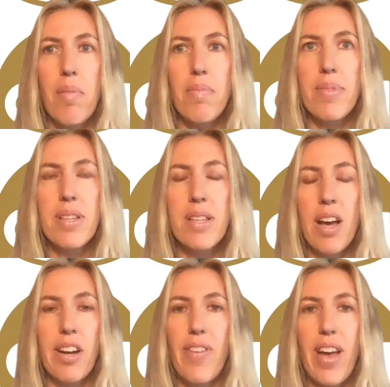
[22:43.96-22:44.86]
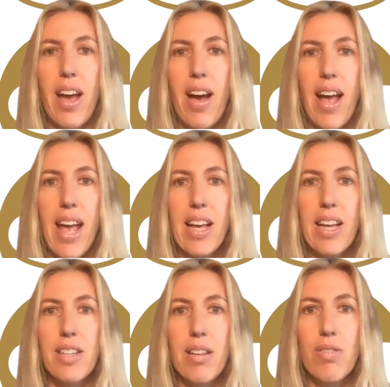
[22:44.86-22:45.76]
none of it. I
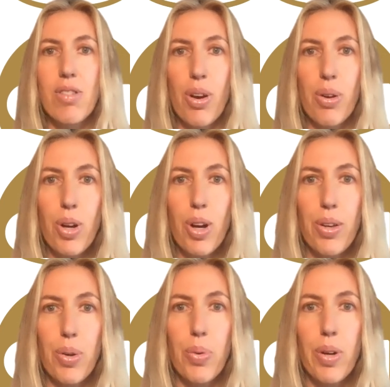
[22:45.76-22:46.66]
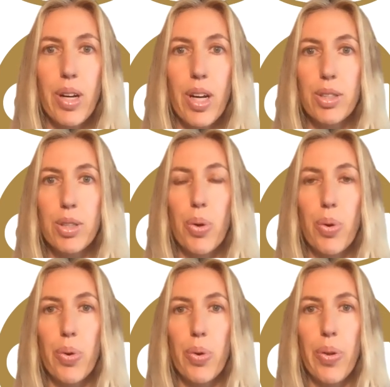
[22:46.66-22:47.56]
had no clue at
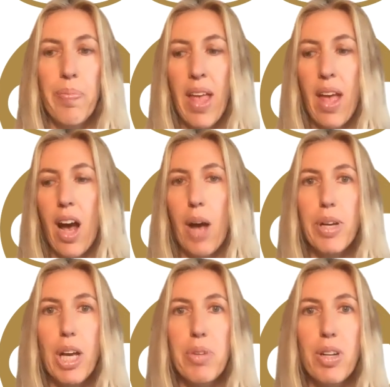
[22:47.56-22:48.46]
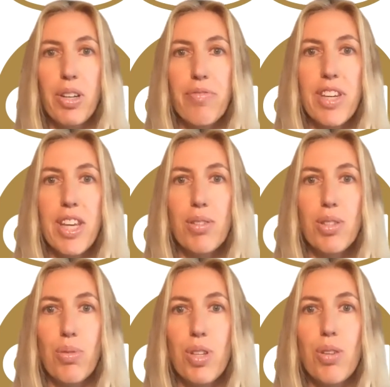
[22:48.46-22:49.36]
all. I would go and look at videos
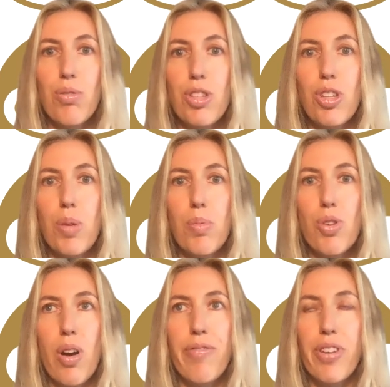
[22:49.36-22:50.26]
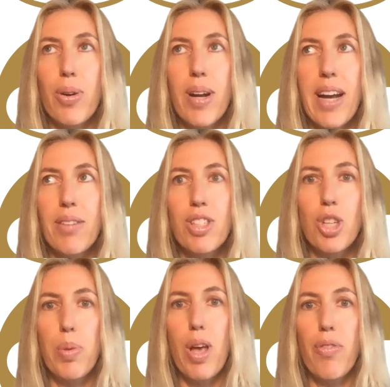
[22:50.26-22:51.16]
on YouTube, try and figure it out,
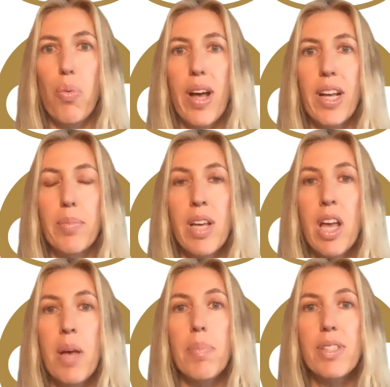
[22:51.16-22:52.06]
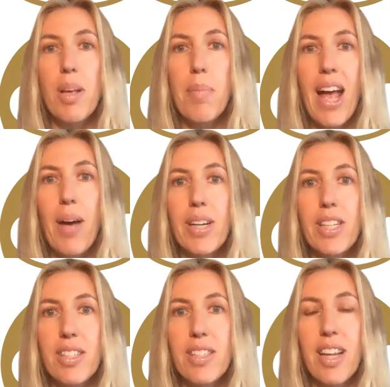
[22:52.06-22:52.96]
still be overwhelmed. But somehow I
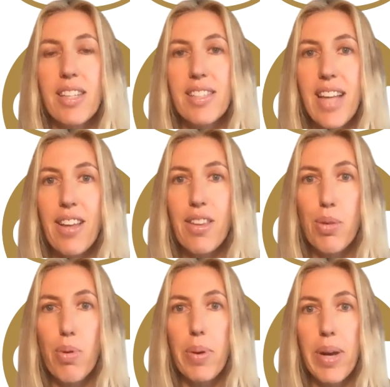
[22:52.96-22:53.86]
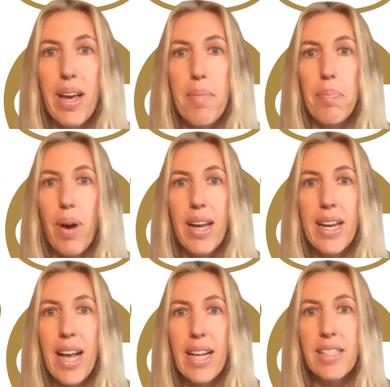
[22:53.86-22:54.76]
just sat through it and
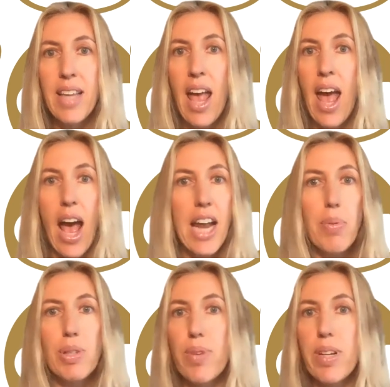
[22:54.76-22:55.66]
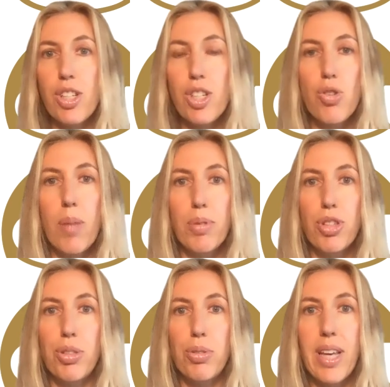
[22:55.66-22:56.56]
Binance, and it was really just
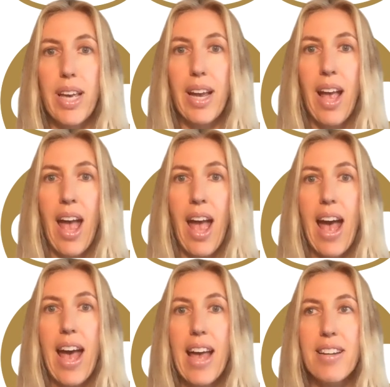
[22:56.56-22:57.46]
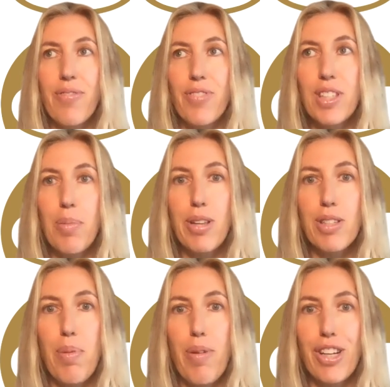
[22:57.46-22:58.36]
troubleshooting. And for someone who's
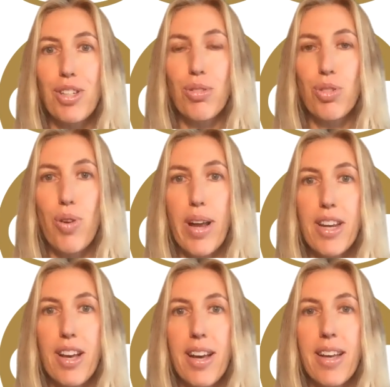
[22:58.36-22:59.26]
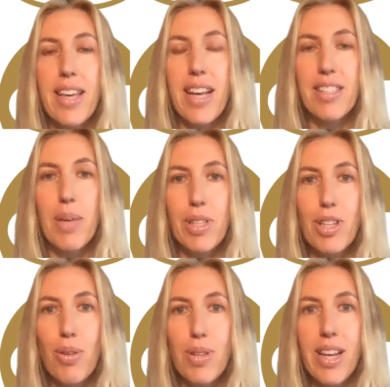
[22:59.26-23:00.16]
a professional trader, yes, they would
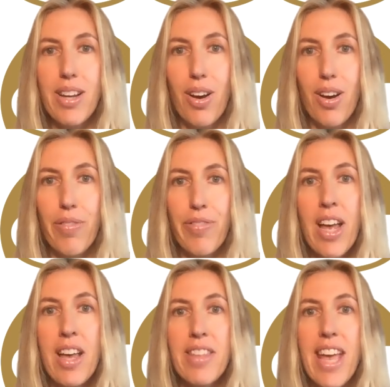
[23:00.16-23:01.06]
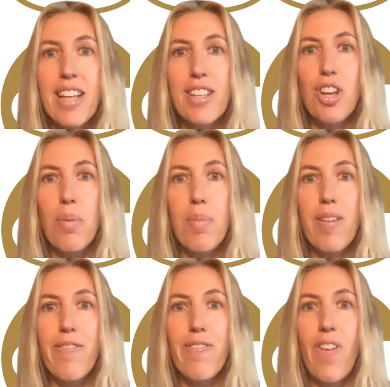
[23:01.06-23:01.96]
totally laugh that it took me
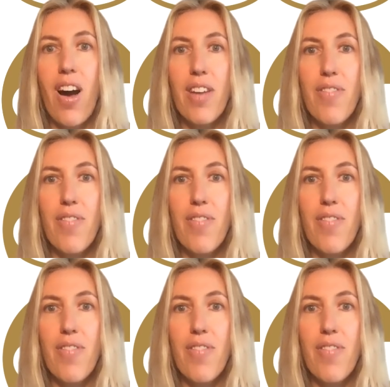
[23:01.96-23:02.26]
5